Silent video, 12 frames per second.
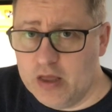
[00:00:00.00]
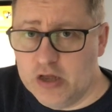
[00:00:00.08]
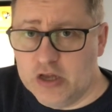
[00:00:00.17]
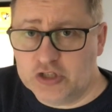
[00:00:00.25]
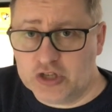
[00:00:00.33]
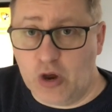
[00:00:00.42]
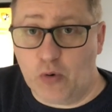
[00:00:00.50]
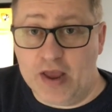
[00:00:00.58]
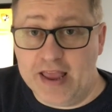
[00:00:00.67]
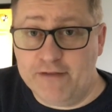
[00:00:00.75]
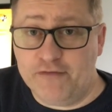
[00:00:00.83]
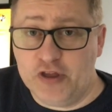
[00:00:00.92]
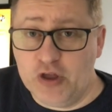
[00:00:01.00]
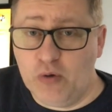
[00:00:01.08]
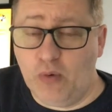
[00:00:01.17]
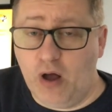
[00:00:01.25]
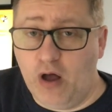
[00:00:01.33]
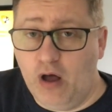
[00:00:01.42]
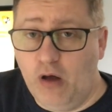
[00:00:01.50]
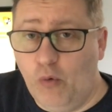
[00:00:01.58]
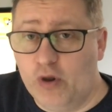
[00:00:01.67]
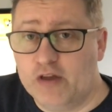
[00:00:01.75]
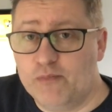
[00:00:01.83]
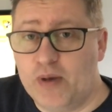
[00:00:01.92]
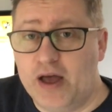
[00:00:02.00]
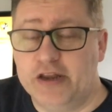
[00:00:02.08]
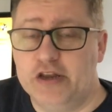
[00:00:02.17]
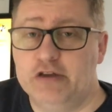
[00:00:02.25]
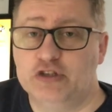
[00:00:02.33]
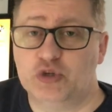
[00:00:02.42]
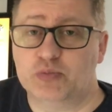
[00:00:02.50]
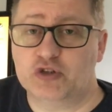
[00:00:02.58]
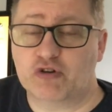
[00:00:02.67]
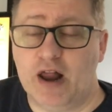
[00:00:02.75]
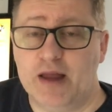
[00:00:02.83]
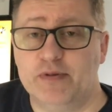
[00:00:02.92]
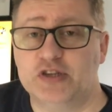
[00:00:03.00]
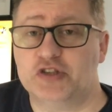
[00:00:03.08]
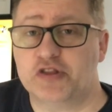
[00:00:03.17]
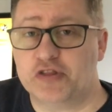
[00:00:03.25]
So if you are one of my new subscribers,